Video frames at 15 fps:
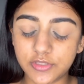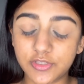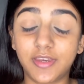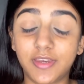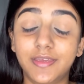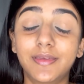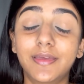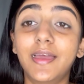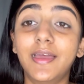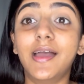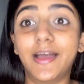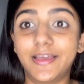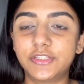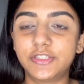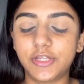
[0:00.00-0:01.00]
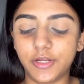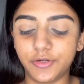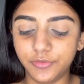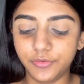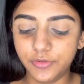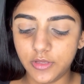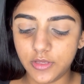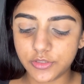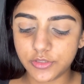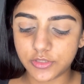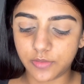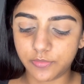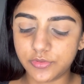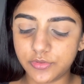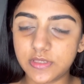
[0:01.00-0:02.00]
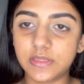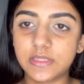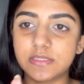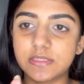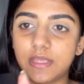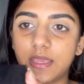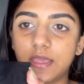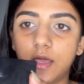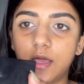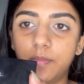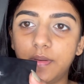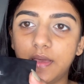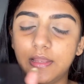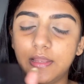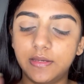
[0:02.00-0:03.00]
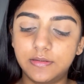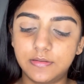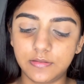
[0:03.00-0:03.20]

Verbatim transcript: Sorry, eyeshadow. So I'm using this Nykaa palette